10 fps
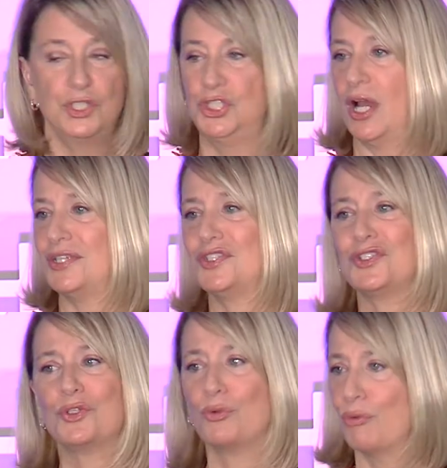just
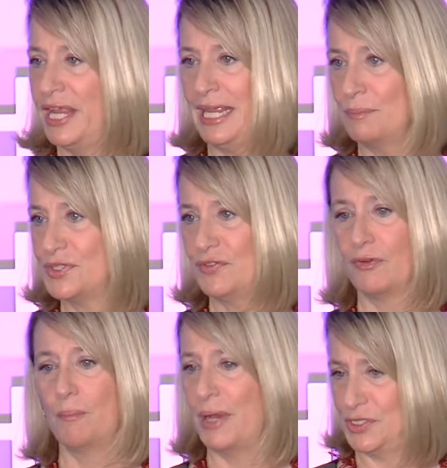screams
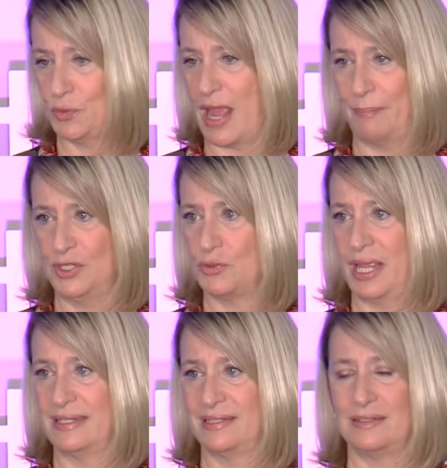for bus rapid
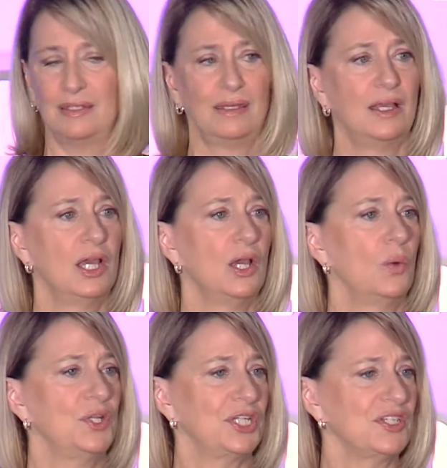transit,
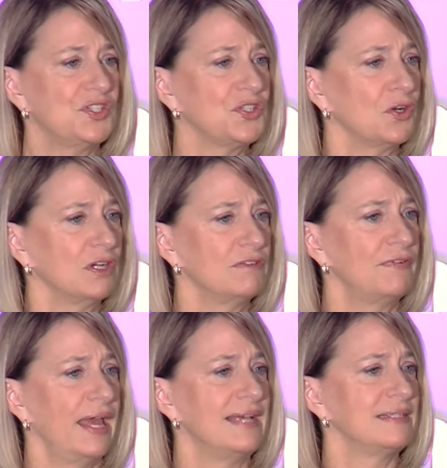which can serve
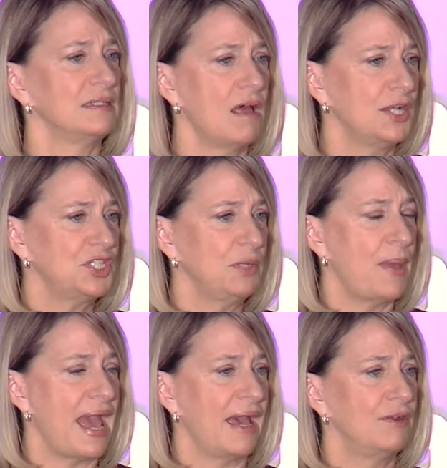as a launching
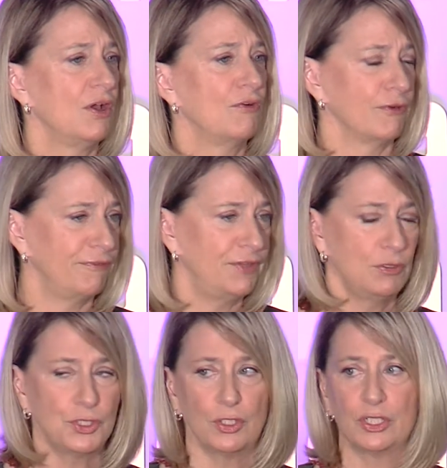pad for
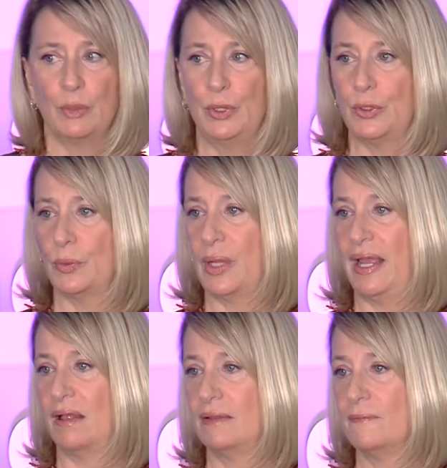future commuter
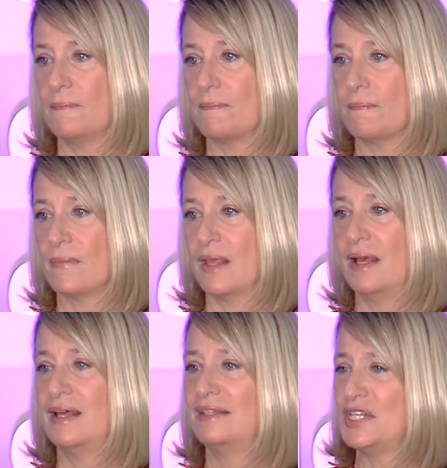rail.
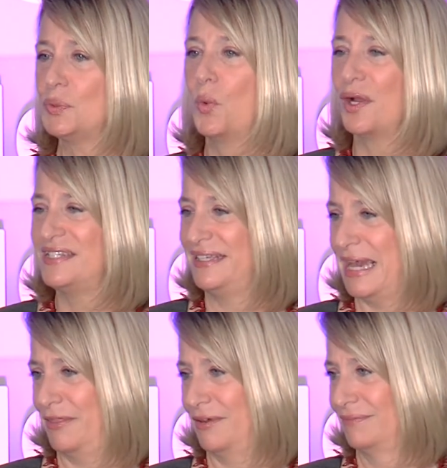Let's work
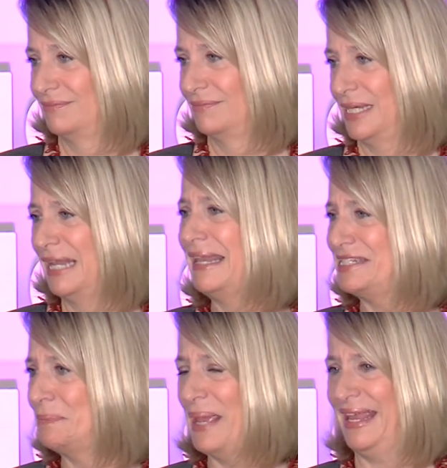together, and
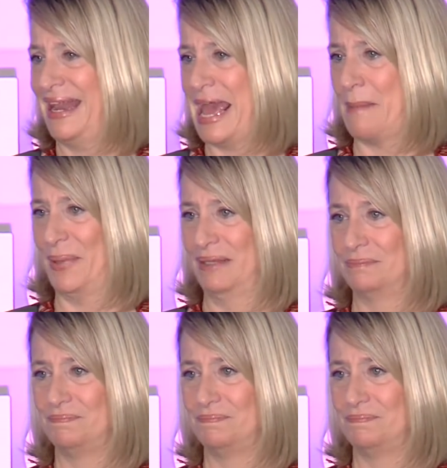let's make it happen.